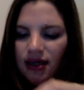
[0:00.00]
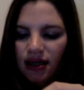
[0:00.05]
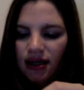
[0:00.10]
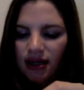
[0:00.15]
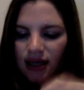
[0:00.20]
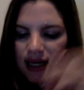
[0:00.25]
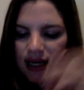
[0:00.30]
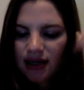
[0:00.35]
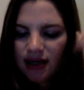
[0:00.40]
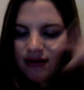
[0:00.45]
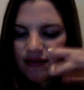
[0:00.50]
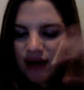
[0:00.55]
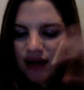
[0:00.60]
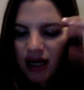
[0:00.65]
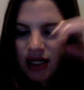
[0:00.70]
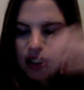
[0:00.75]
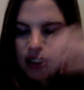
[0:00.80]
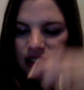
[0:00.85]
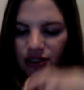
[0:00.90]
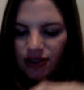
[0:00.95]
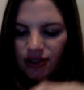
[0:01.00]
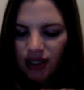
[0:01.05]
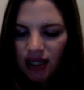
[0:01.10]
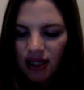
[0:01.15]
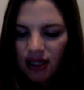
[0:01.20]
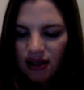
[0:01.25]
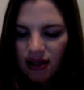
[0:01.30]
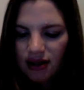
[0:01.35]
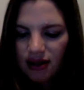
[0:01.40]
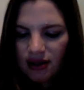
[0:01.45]
kind of
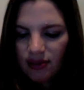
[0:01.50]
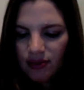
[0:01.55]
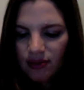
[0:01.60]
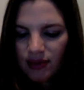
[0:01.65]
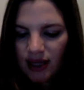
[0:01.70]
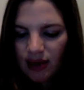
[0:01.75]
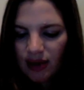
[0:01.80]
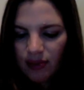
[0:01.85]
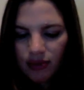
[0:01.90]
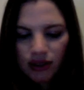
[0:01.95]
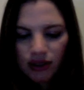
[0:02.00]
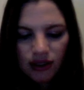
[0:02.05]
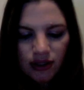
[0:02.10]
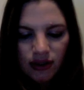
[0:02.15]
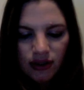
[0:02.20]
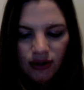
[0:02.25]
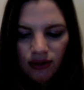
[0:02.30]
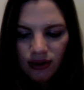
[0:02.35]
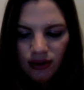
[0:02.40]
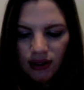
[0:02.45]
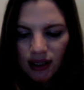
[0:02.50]
underneath that blue.